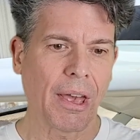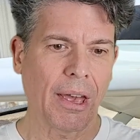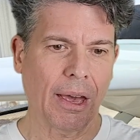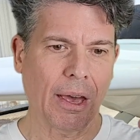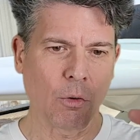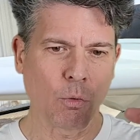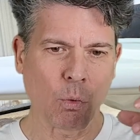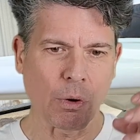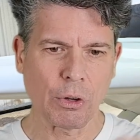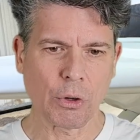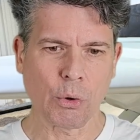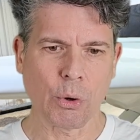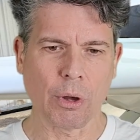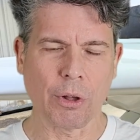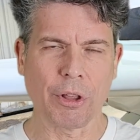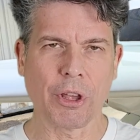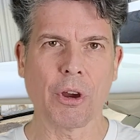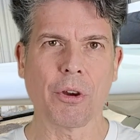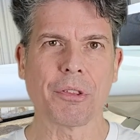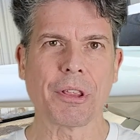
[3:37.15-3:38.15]
and one
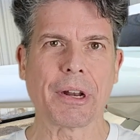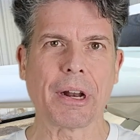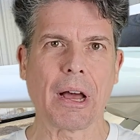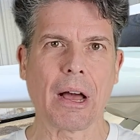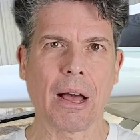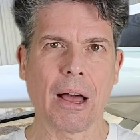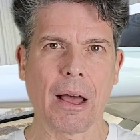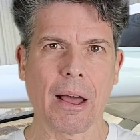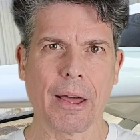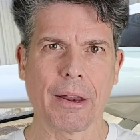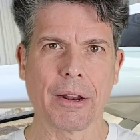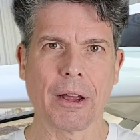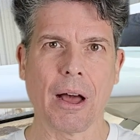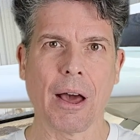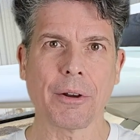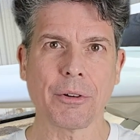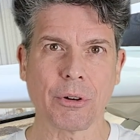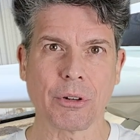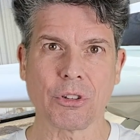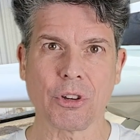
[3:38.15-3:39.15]
coil here that had
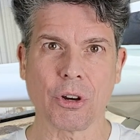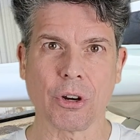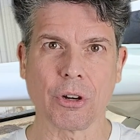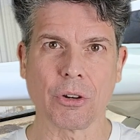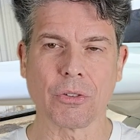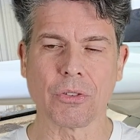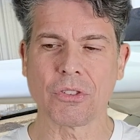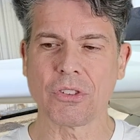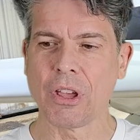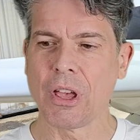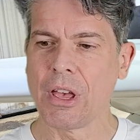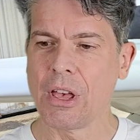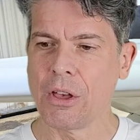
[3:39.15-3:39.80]
100 turns,